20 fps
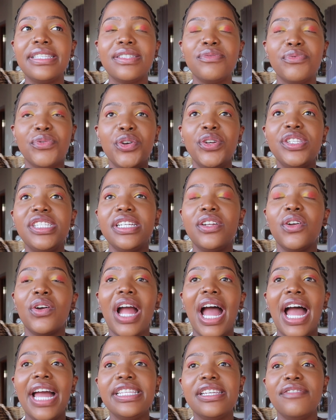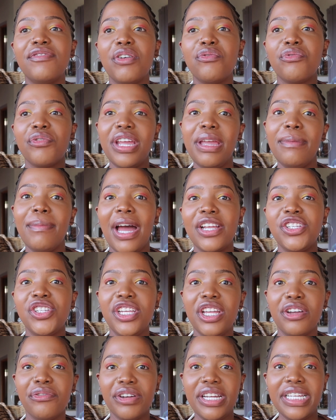rooted, or kind of a
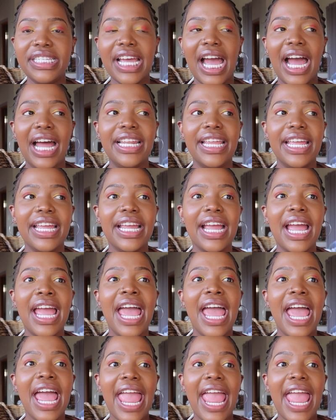reimagining, retelling